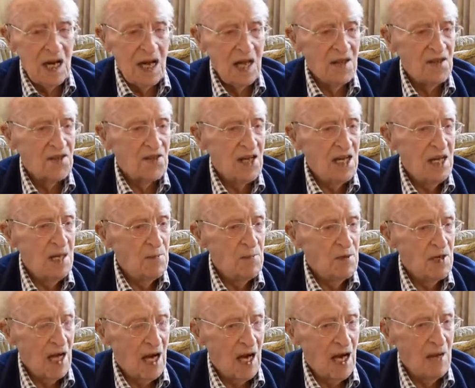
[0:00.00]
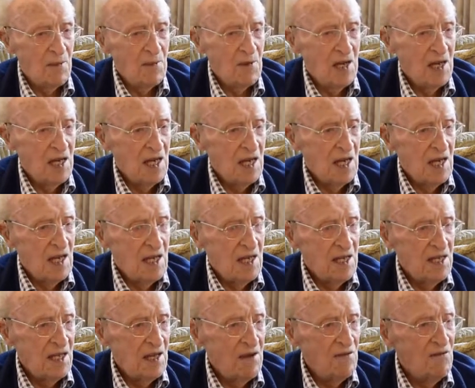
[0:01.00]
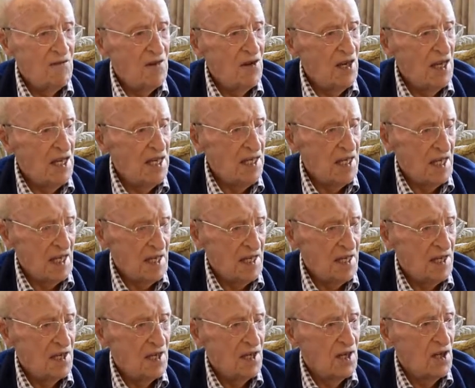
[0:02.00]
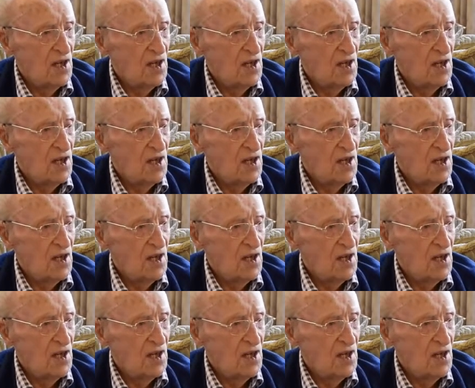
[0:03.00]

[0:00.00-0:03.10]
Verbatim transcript: At the same time, they invaded